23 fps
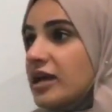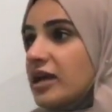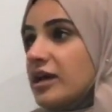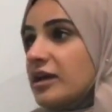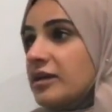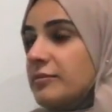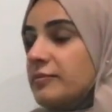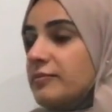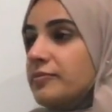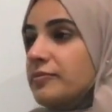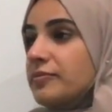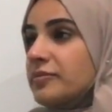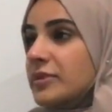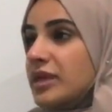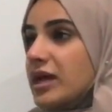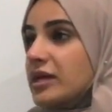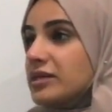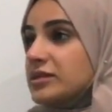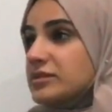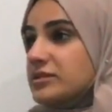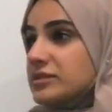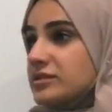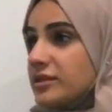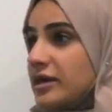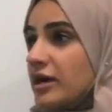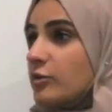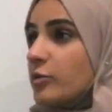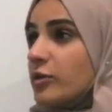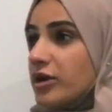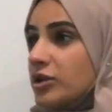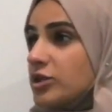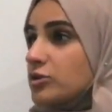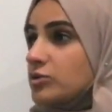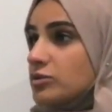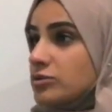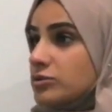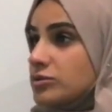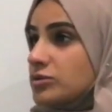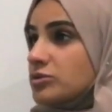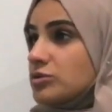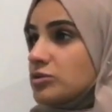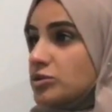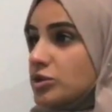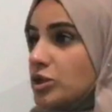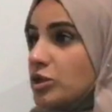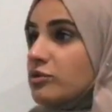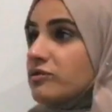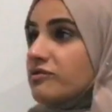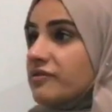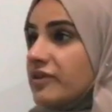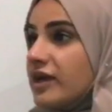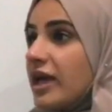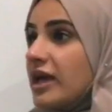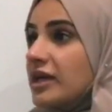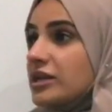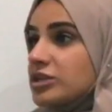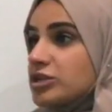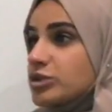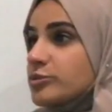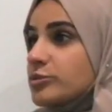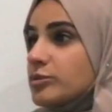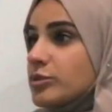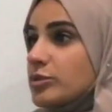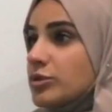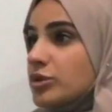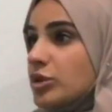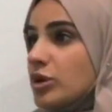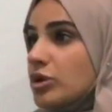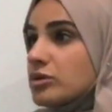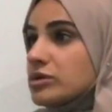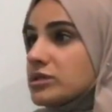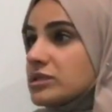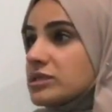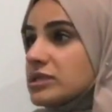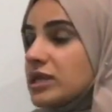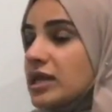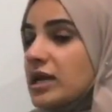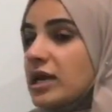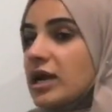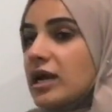and that way you'll know if they're eligible or not.